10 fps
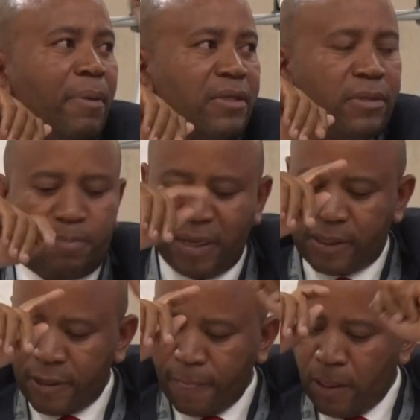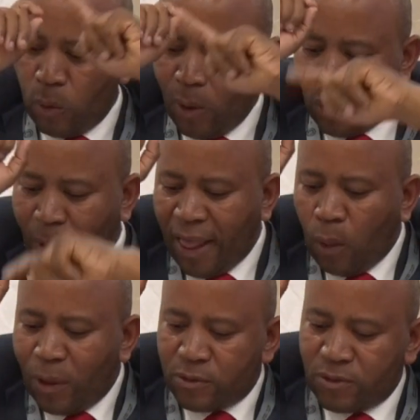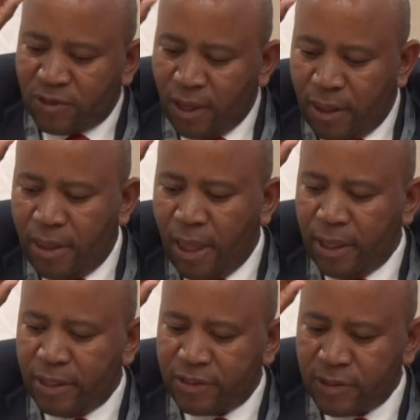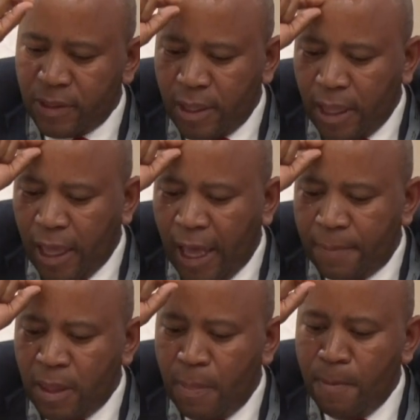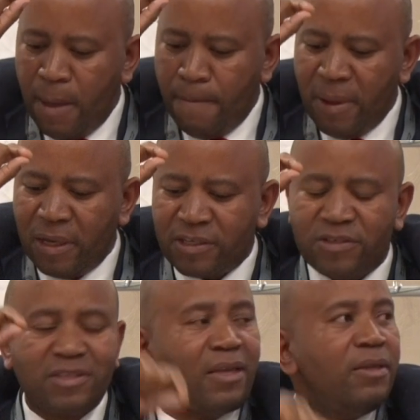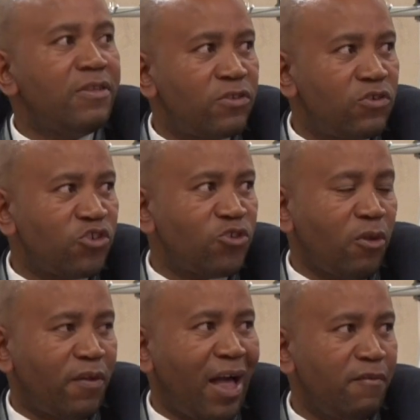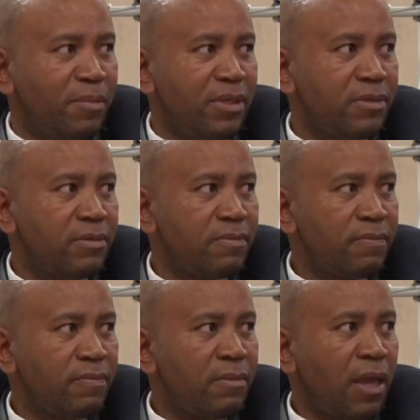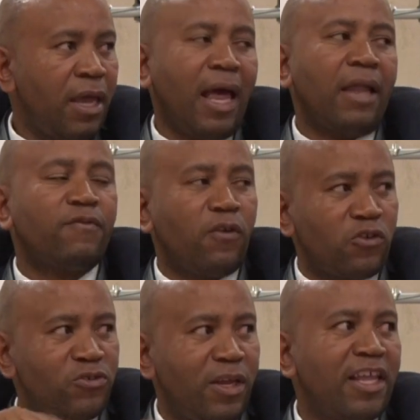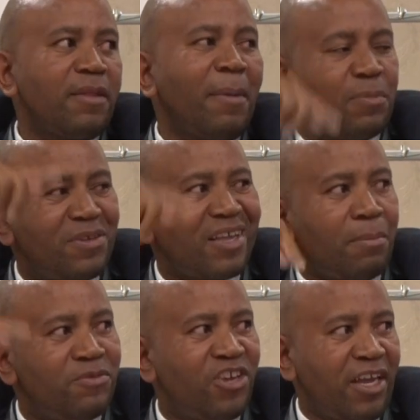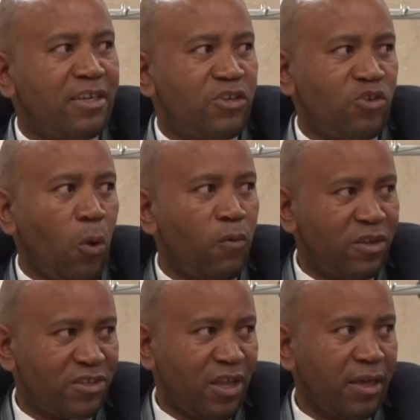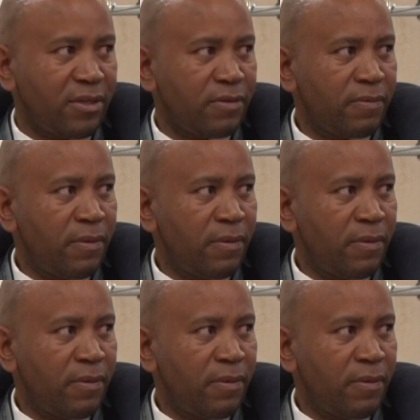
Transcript: But what I want to say here is, military is an institution of government, and unfortunately it must be subjected to oversight.